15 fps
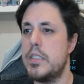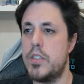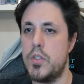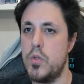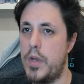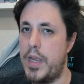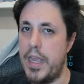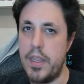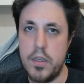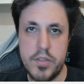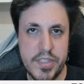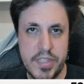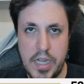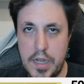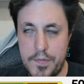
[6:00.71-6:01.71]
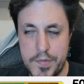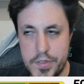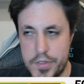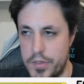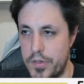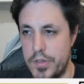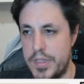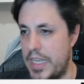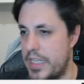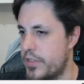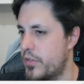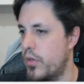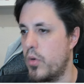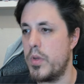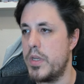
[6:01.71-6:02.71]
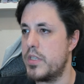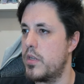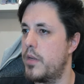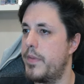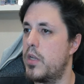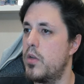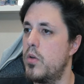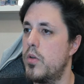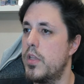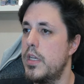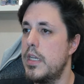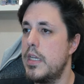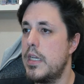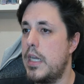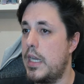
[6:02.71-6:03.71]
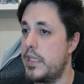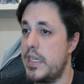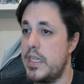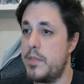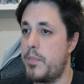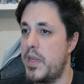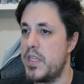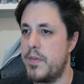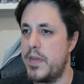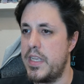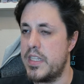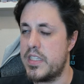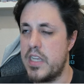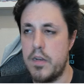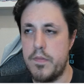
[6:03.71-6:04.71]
to KO stuff, so that's always going to be good. And then it plays by itself,